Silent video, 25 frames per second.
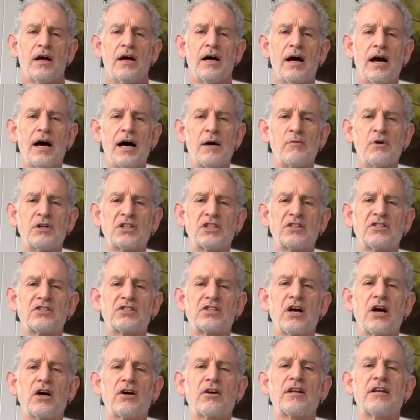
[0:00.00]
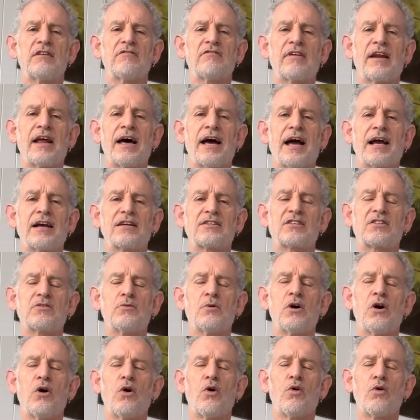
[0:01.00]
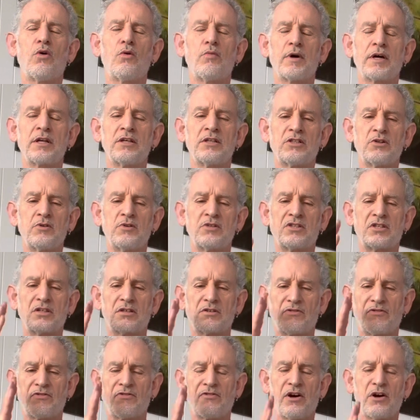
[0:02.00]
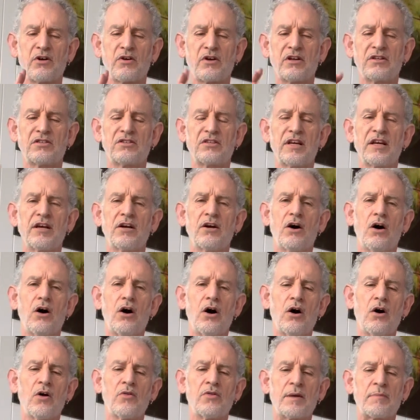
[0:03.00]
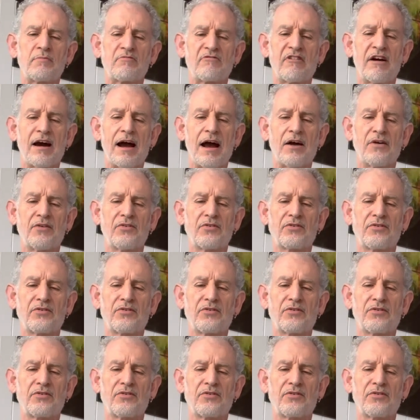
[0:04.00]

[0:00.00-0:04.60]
and we're just totally relaxed. So all we're going to do is just focusing on the breath.